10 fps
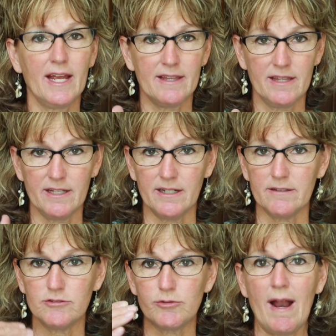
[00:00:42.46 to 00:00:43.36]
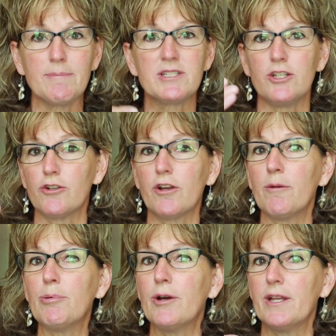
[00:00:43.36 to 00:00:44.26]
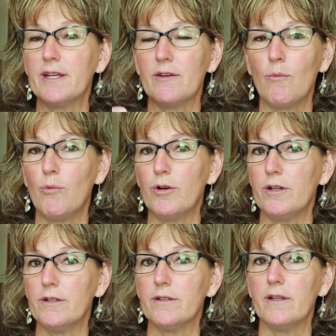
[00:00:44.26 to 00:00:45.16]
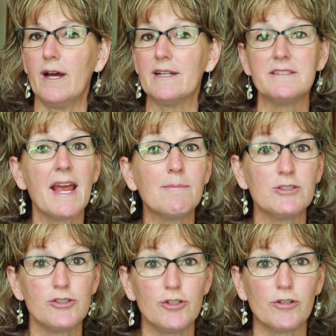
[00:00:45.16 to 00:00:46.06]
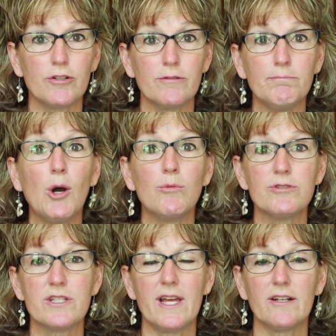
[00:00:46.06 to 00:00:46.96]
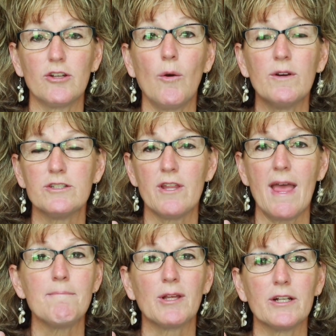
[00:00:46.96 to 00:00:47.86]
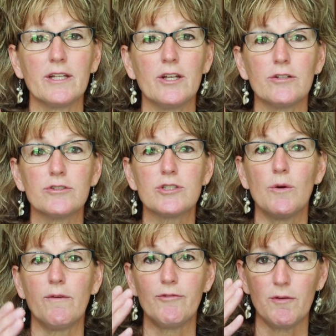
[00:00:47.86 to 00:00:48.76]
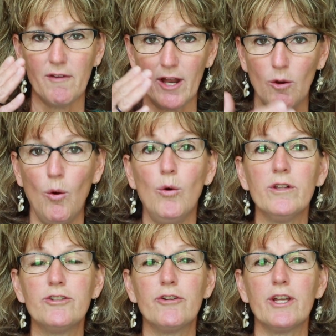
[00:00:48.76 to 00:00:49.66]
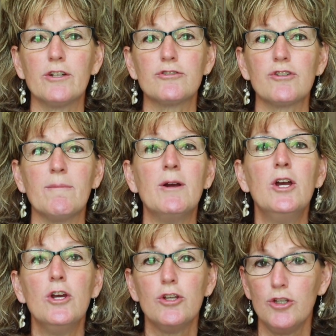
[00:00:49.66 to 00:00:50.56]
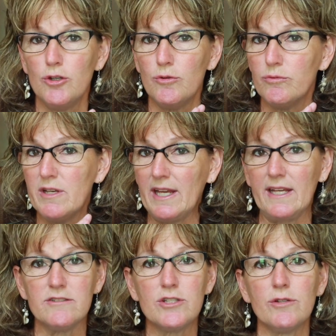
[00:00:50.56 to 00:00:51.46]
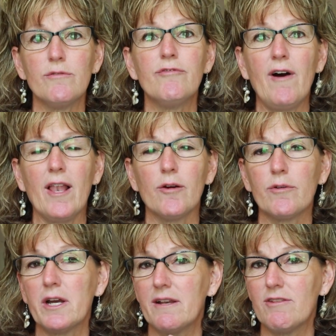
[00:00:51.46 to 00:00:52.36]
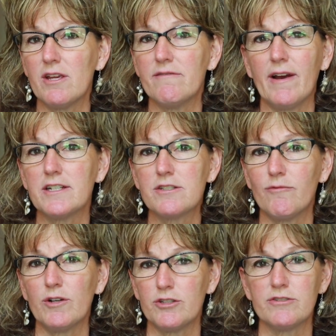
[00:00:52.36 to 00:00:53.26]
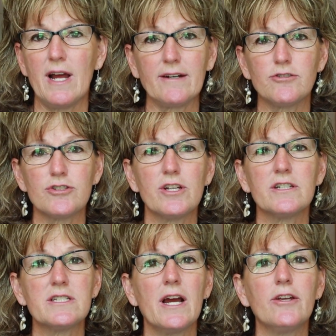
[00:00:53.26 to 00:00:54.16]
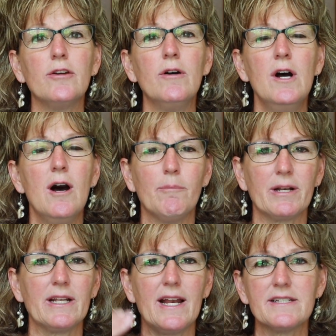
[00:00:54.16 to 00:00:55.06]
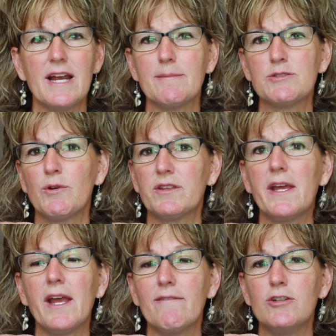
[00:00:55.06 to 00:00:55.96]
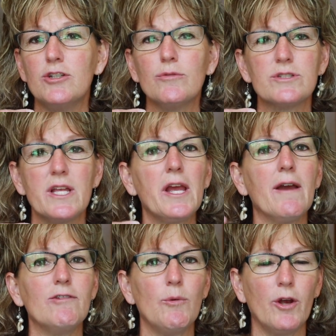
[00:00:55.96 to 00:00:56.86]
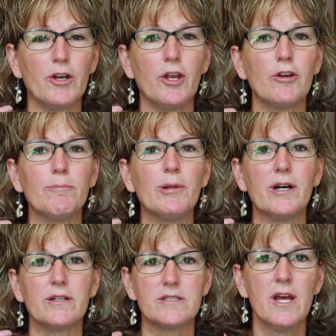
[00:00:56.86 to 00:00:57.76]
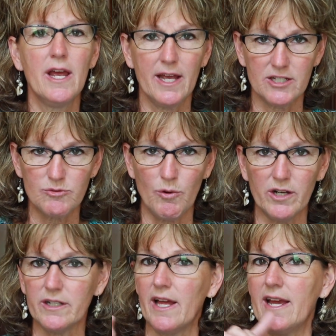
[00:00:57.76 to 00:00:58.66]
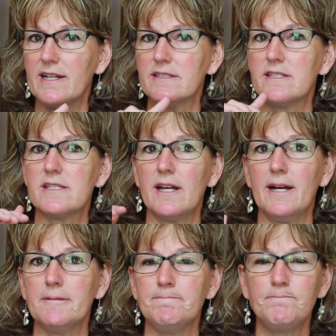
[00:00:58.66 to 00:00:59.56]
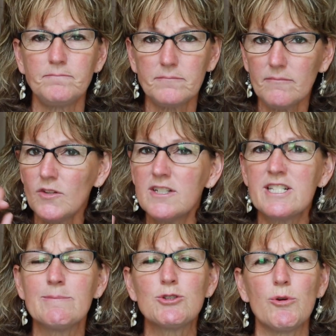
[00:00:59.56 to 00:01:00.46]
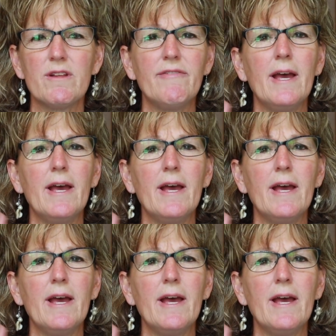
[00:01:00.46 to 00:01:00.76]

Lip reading: and the drops that you're going to put in will damage your bones that go into that middle ear. So if you've got a hole in your eardrum, you need to follow kind of the advice of what your doctor's going to tell you. But a lot of times what they have you do is they have you wear earplugs as well as some sort of